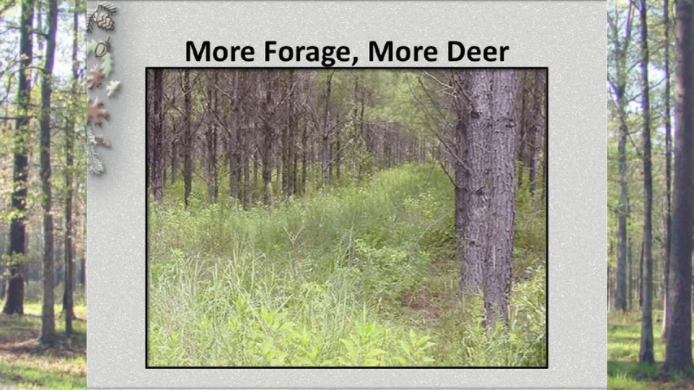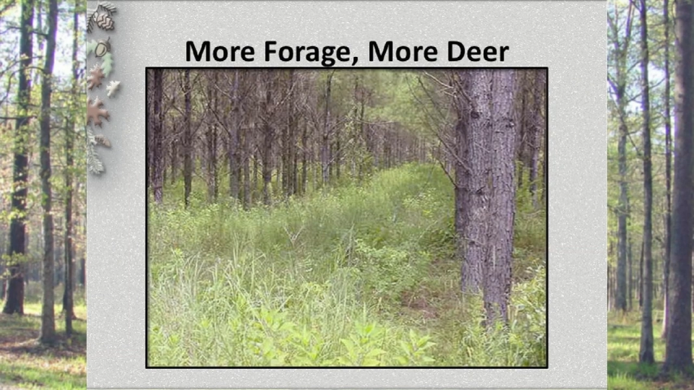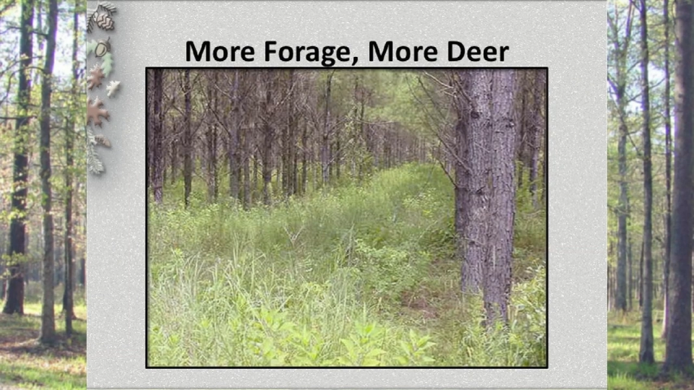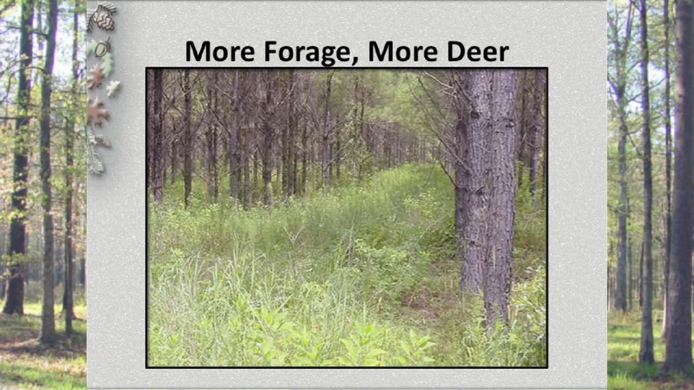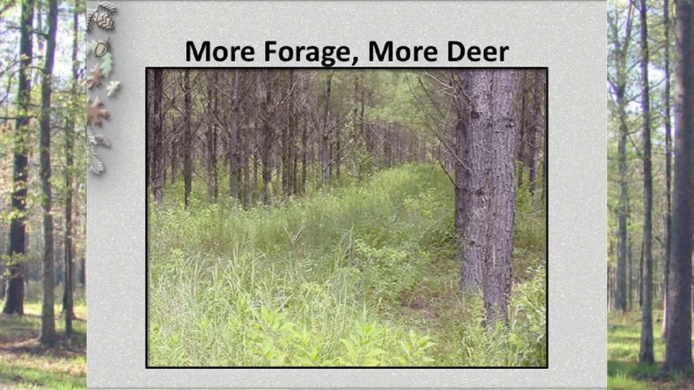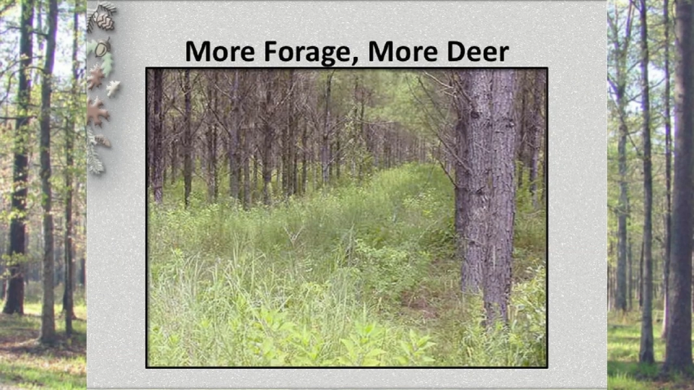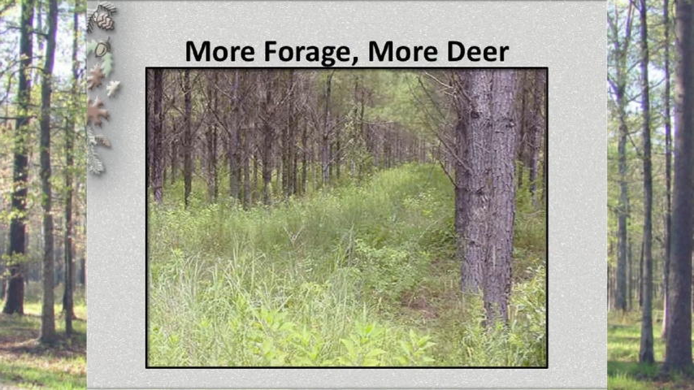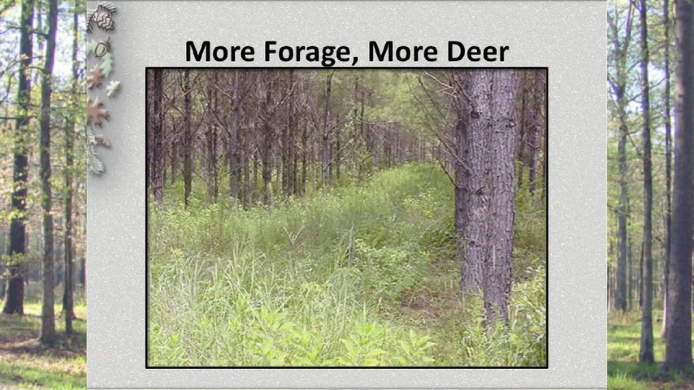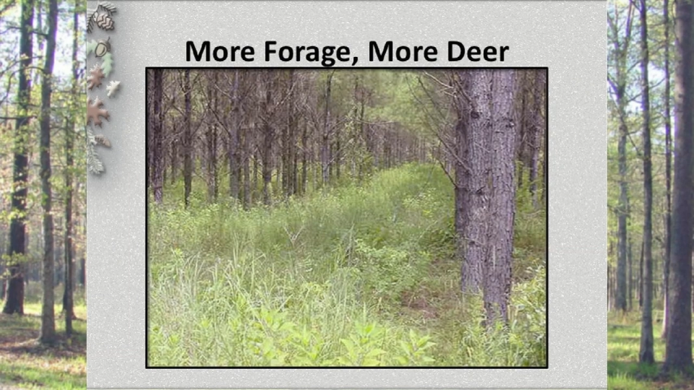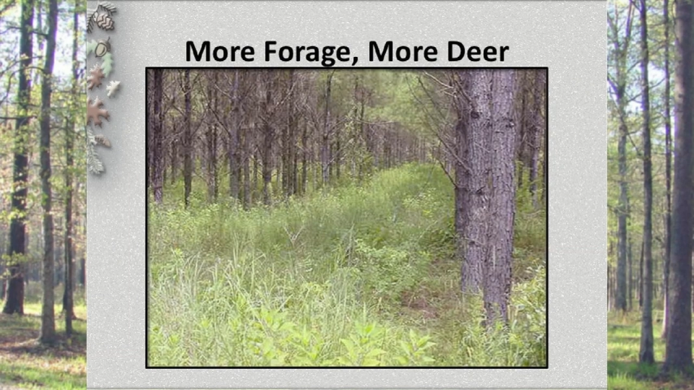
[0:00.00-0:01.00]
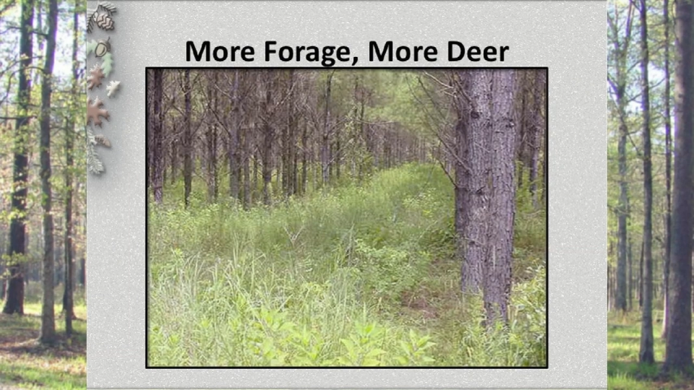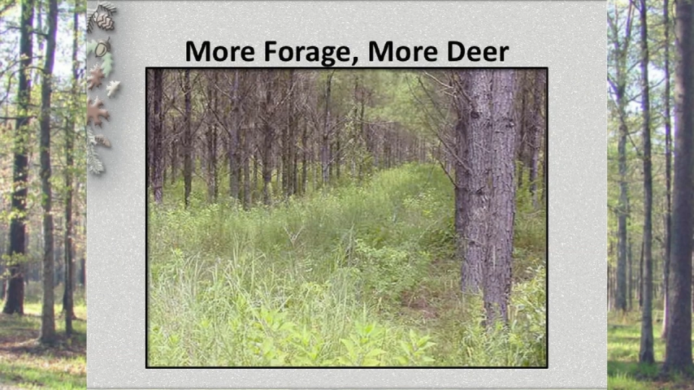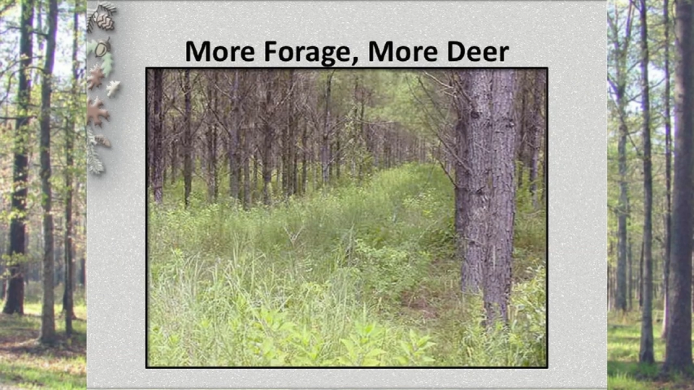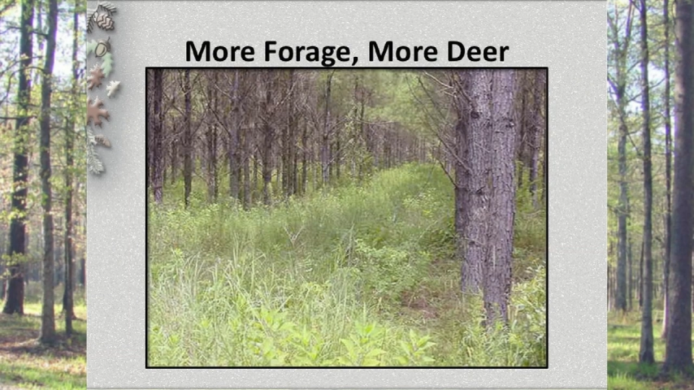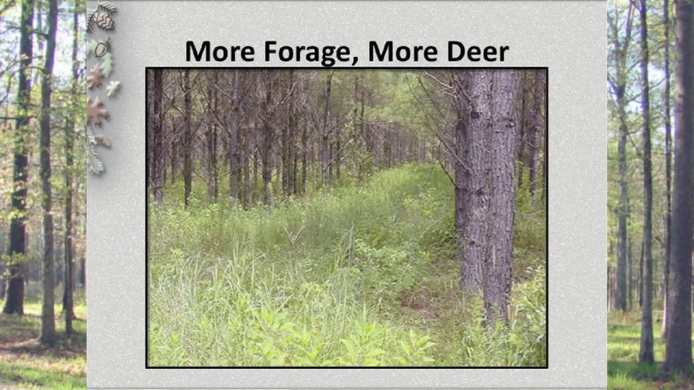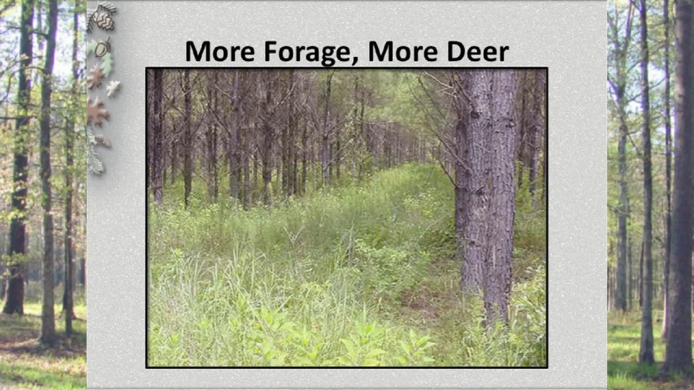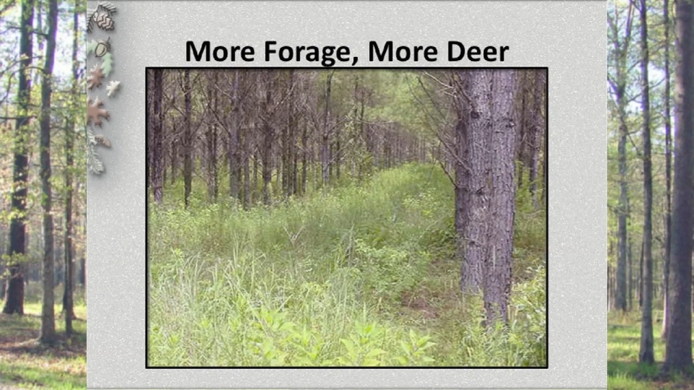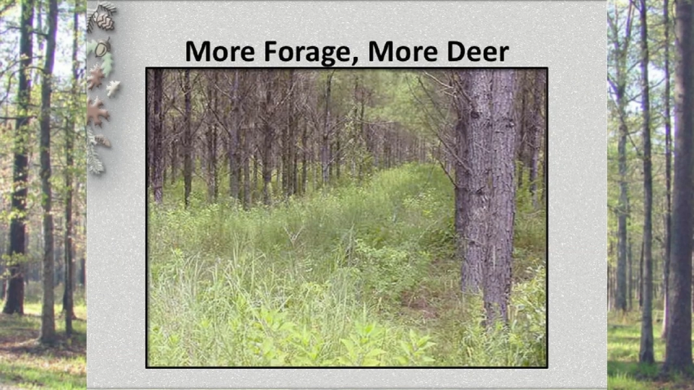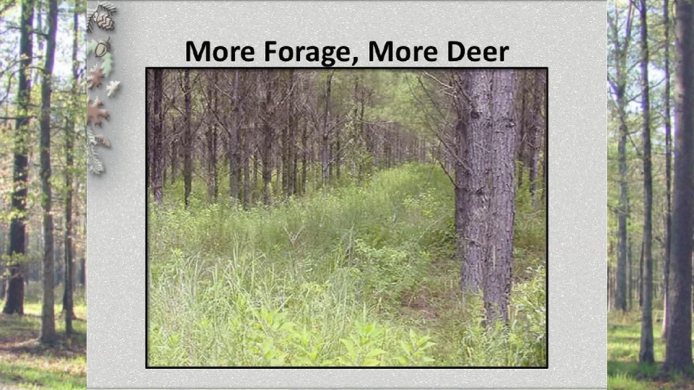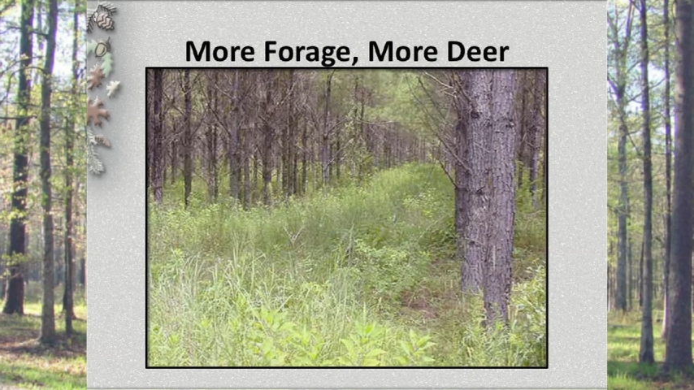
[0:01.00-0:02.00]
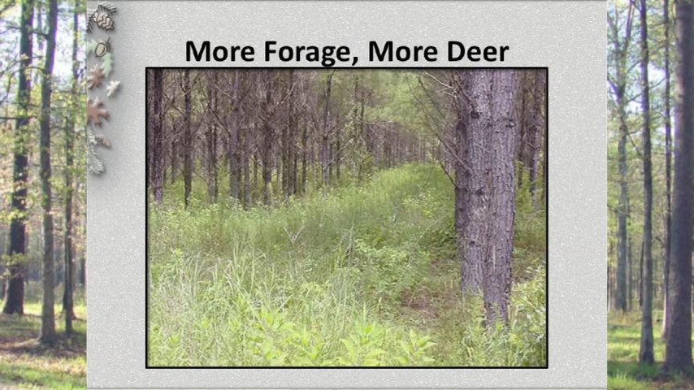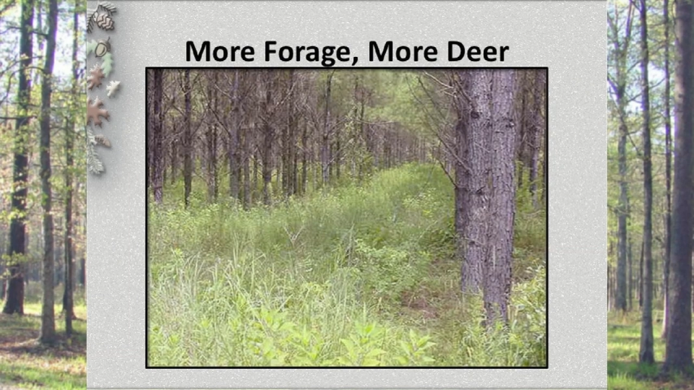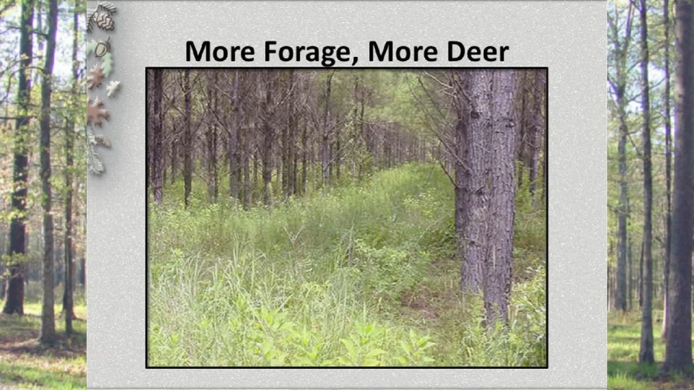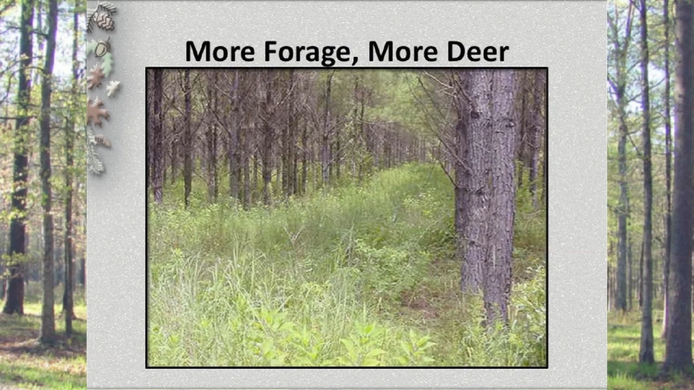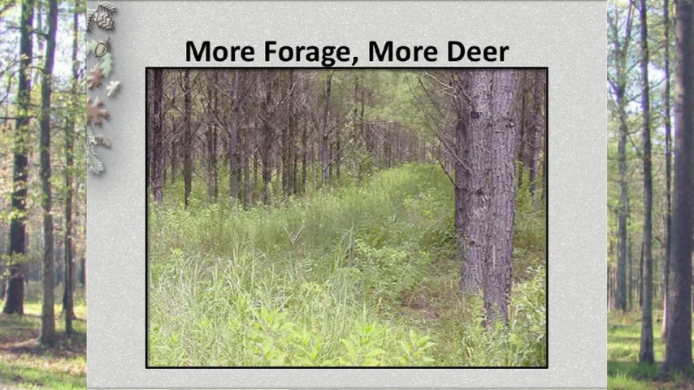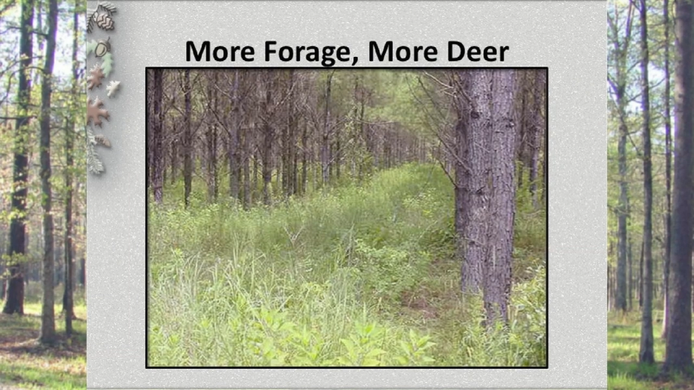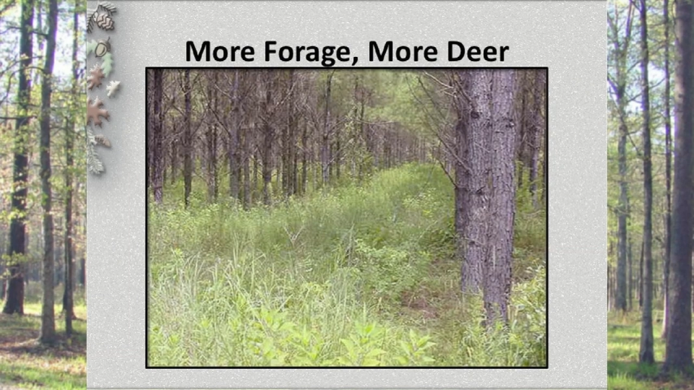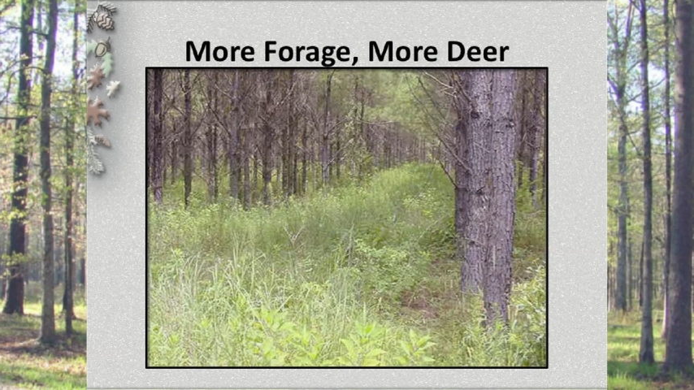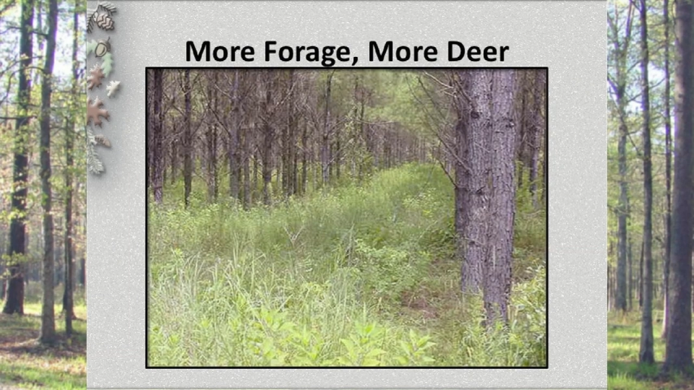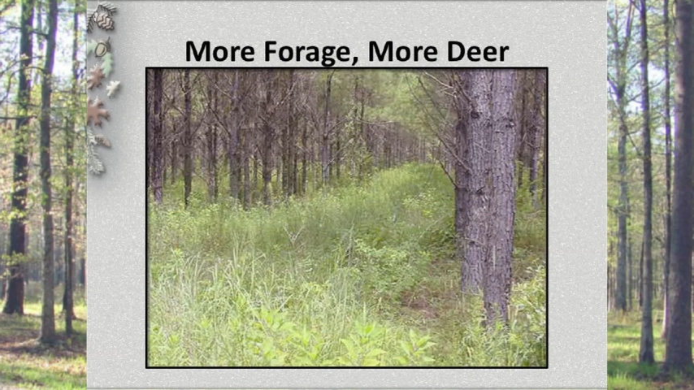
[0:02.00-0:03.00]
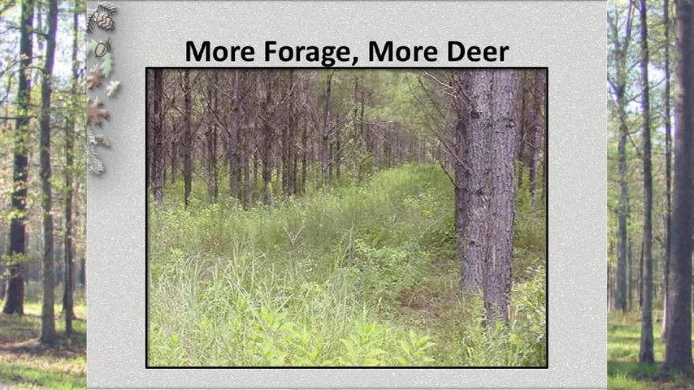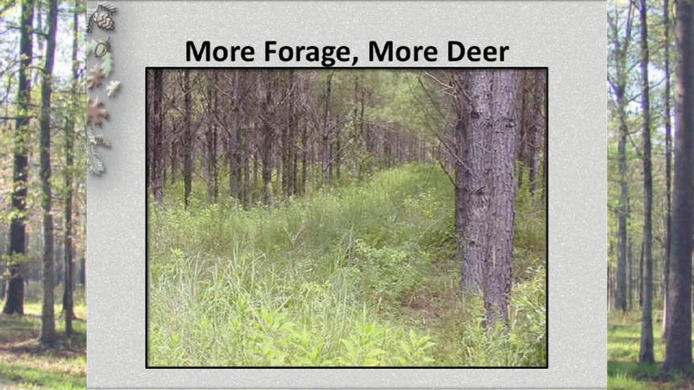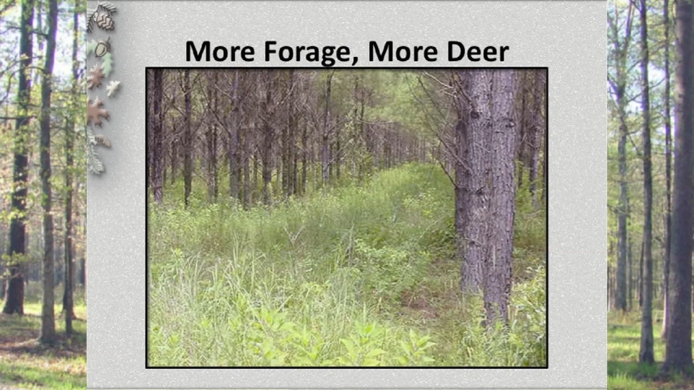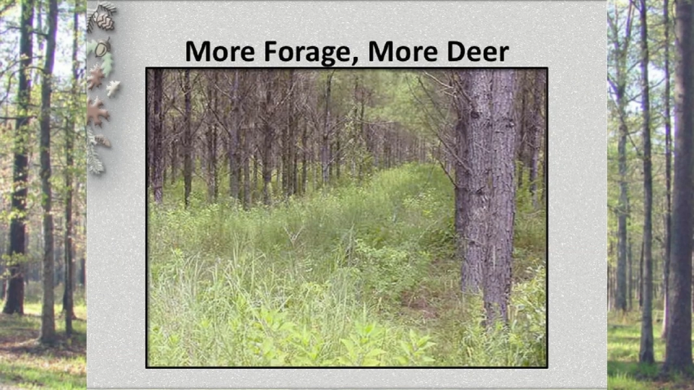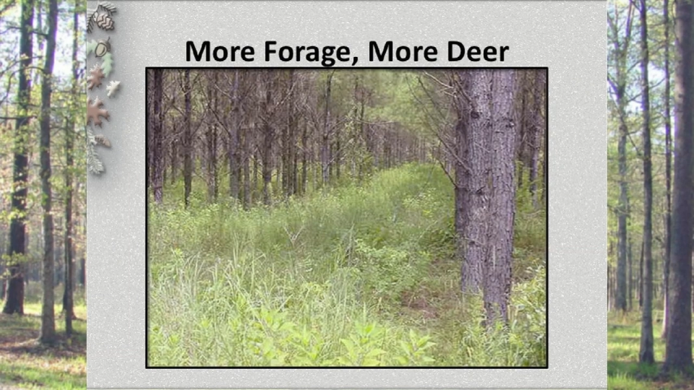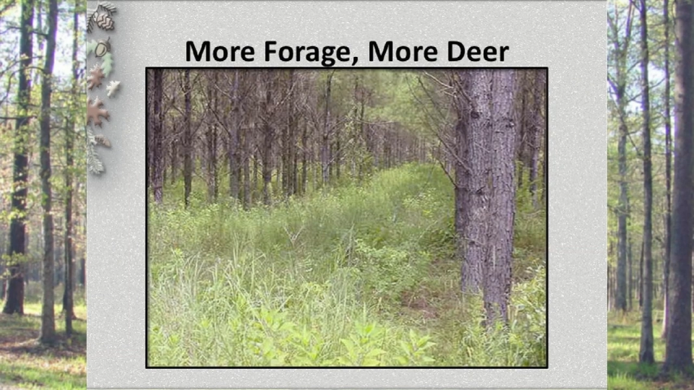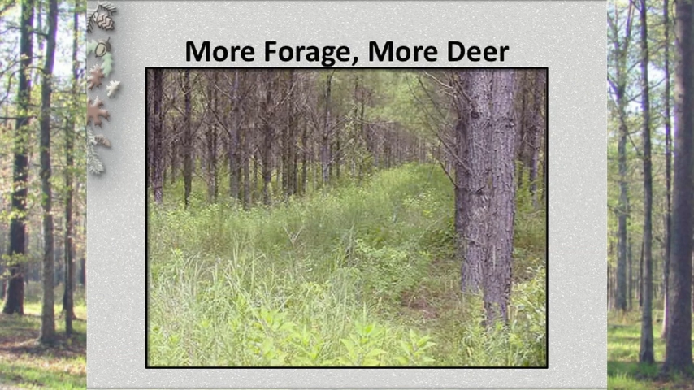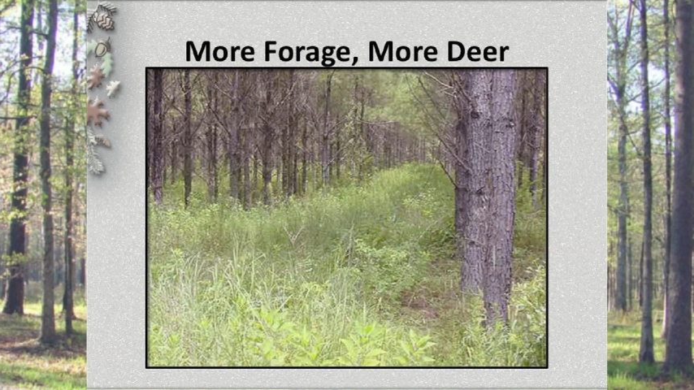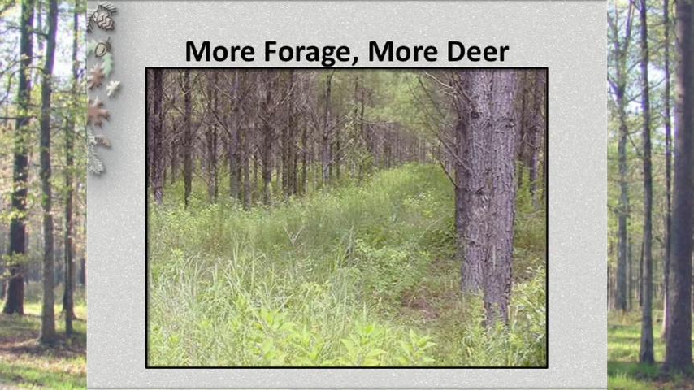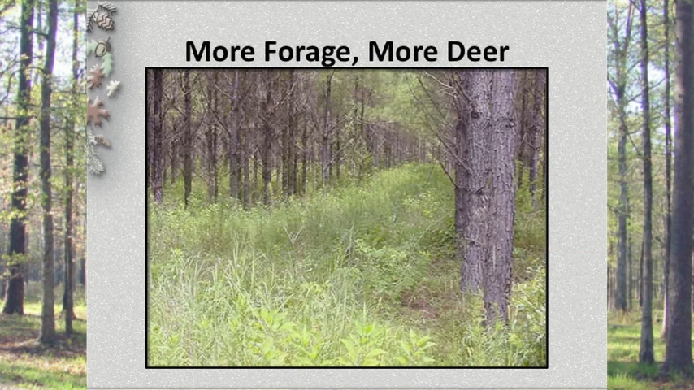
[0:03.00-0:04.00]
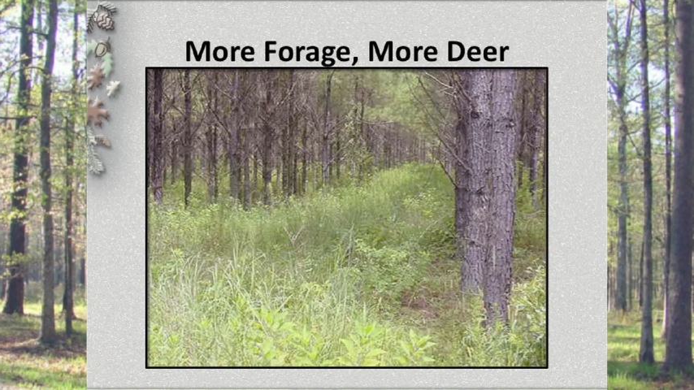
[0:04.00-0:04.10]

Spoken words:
Nobody's mouth can be seen.